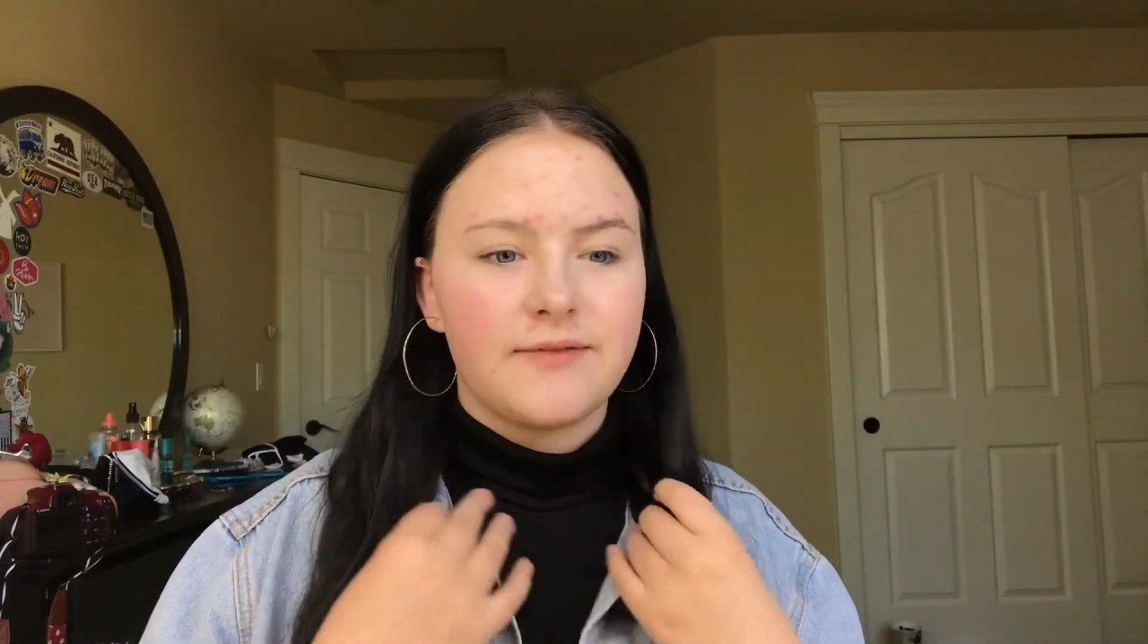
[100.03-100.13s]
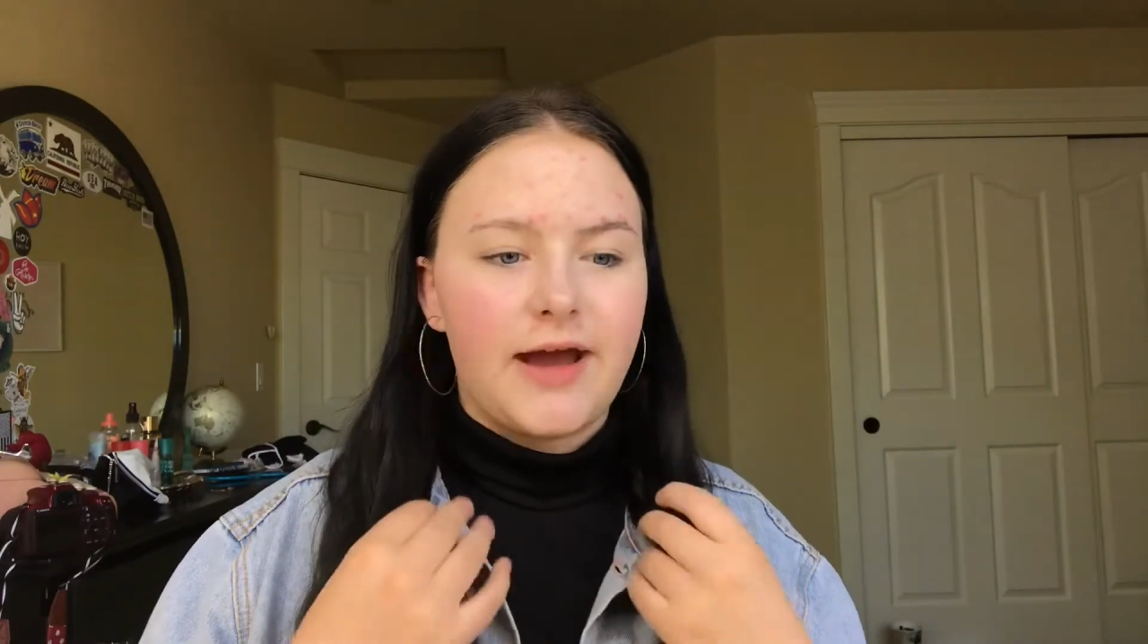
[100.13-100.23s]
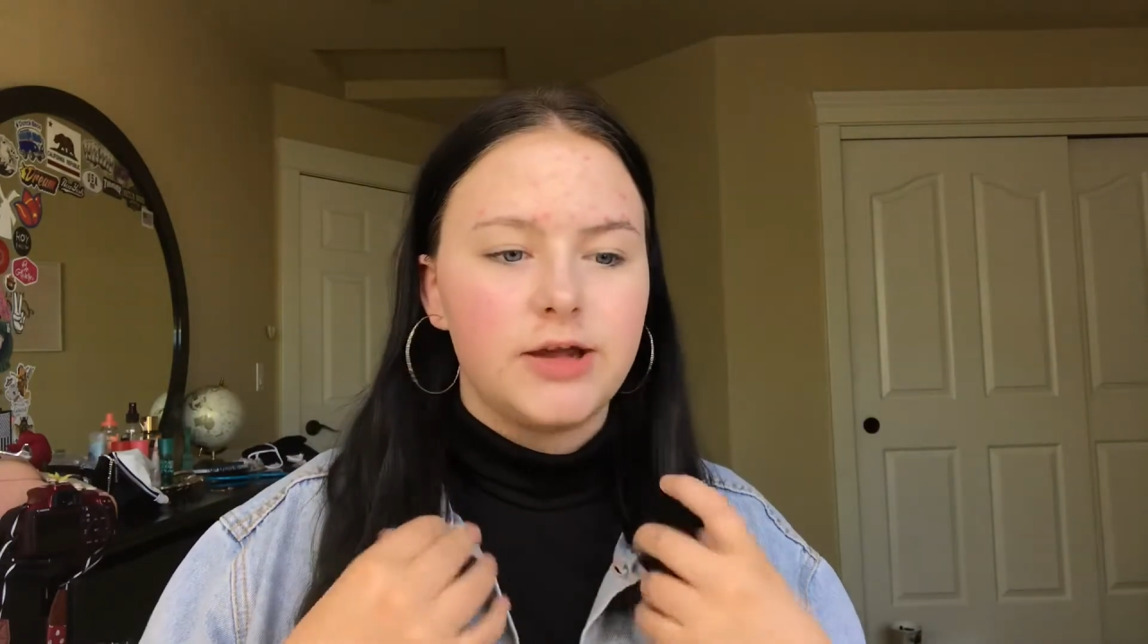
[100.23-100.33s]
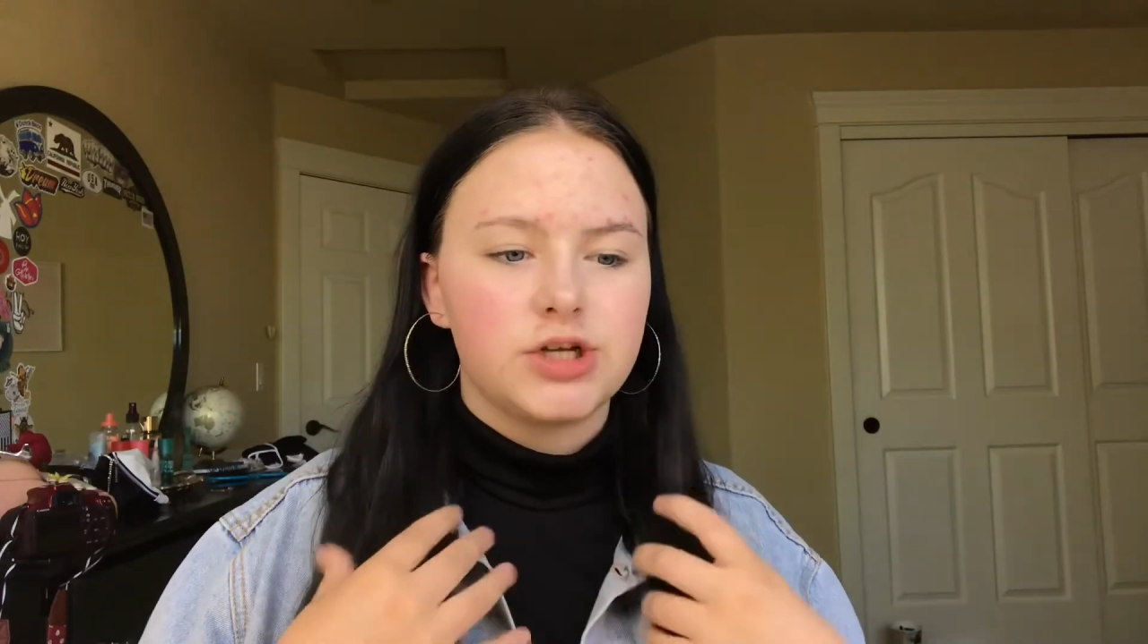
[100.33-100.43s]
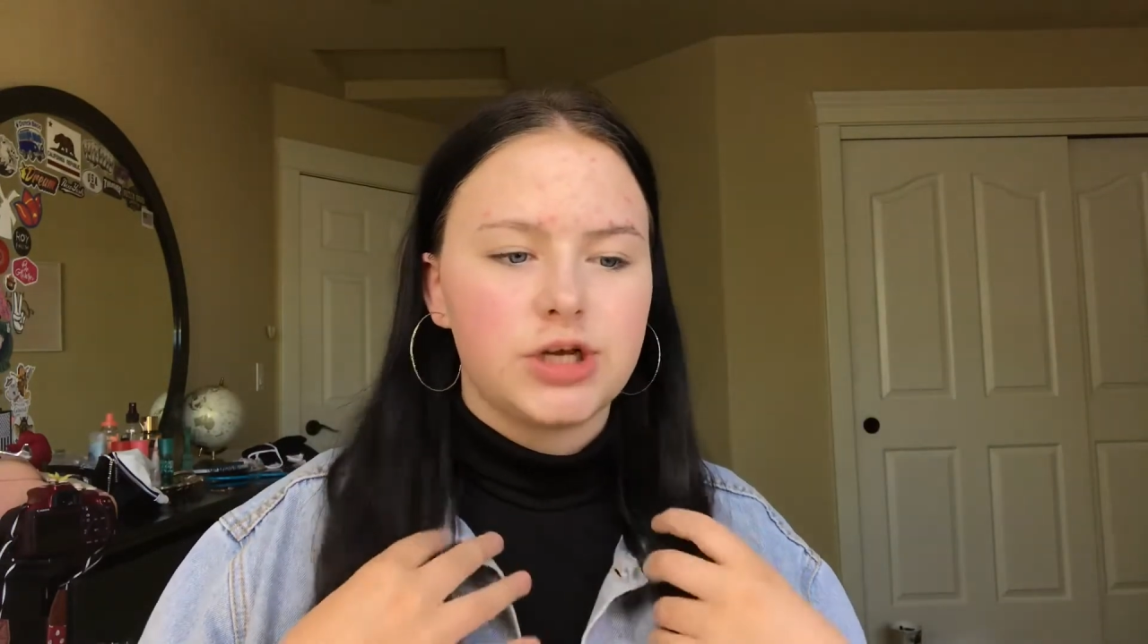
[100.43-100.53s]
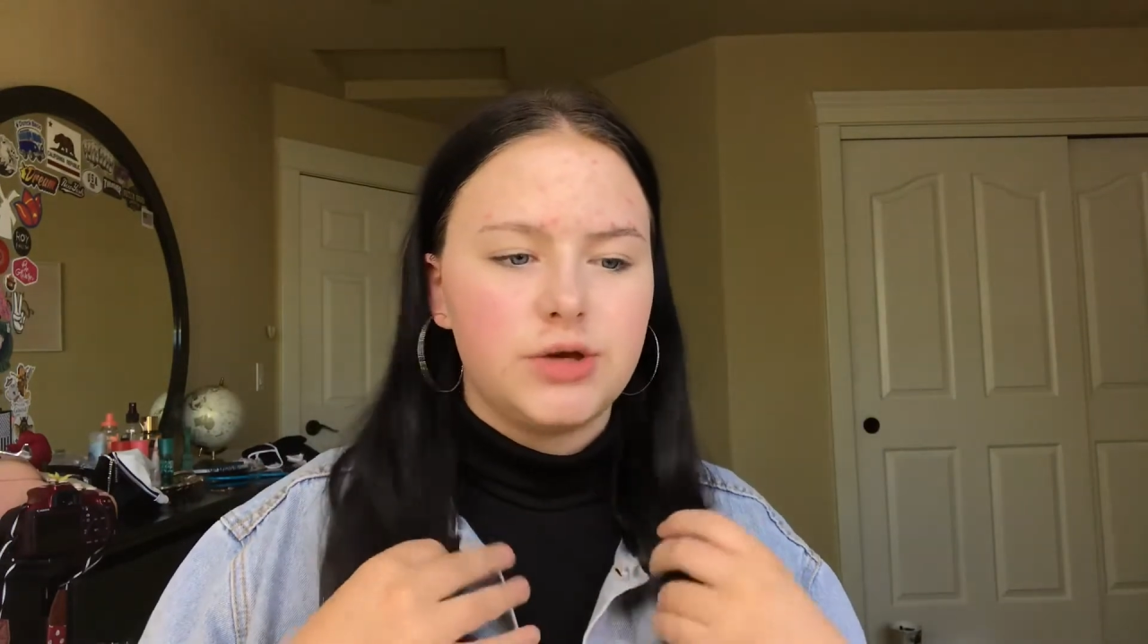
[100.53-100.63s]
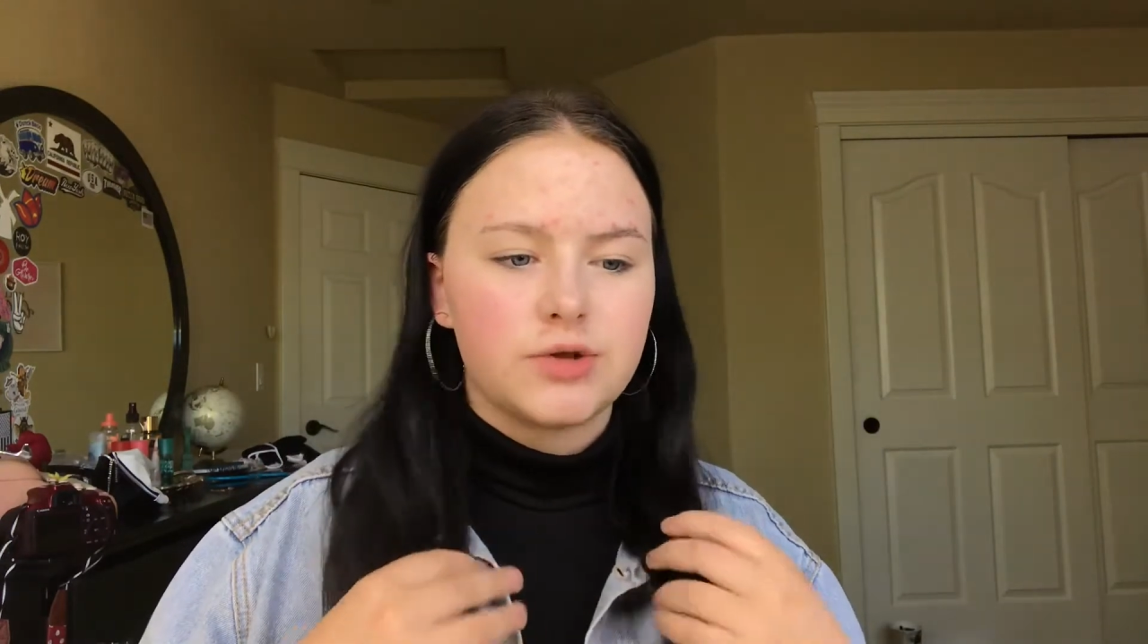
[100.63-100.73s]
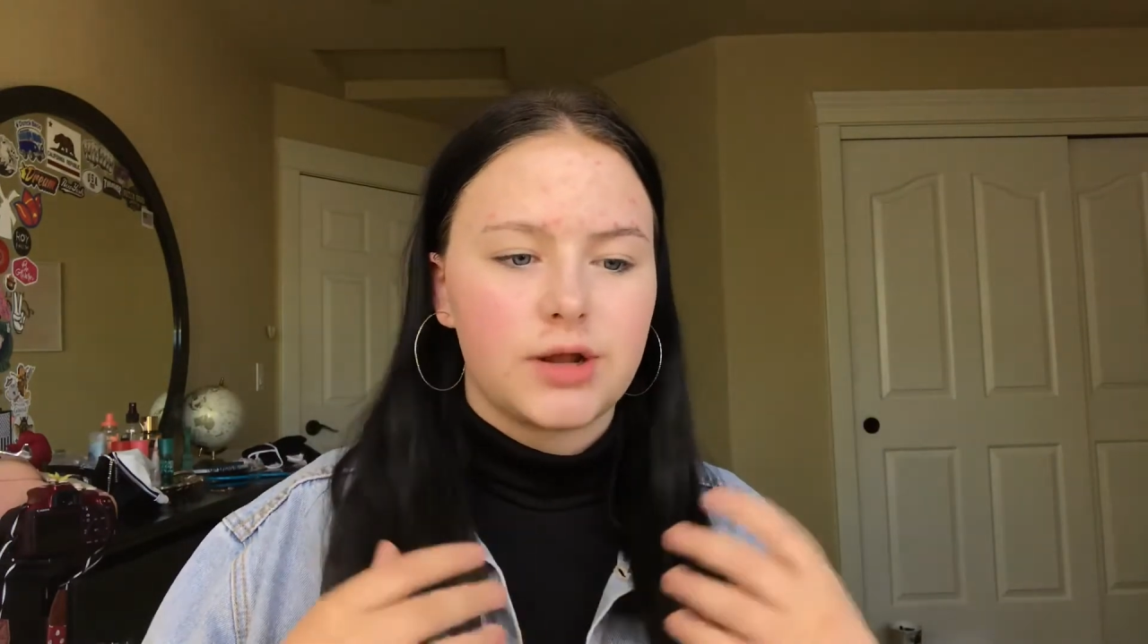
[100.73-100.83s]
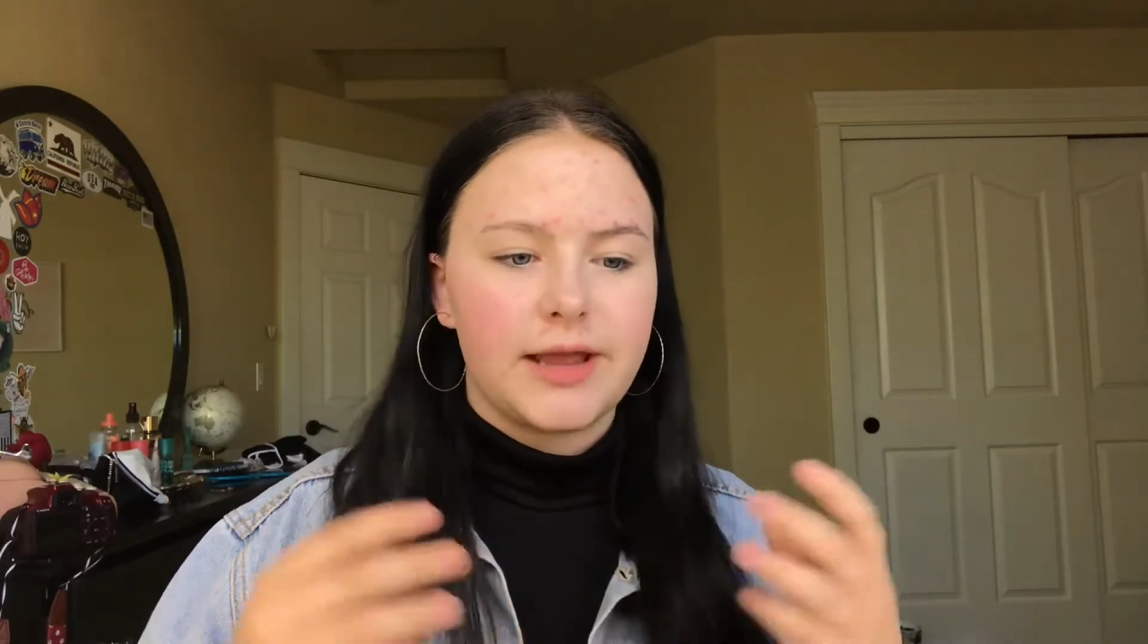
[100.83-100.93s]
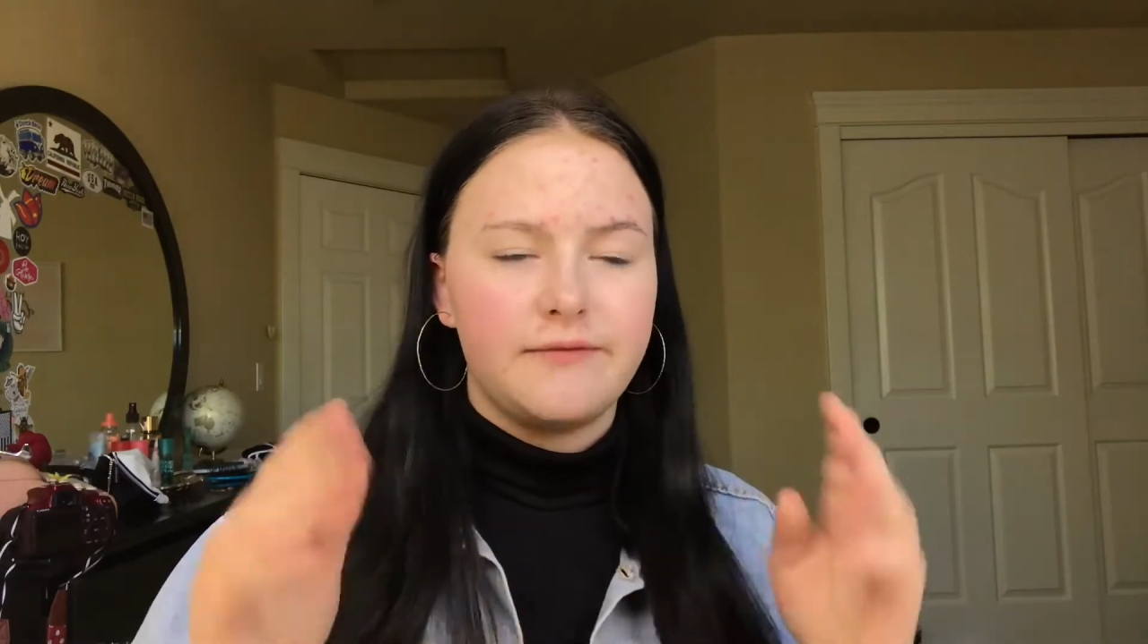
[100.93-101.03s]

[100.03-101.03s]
I usually use are like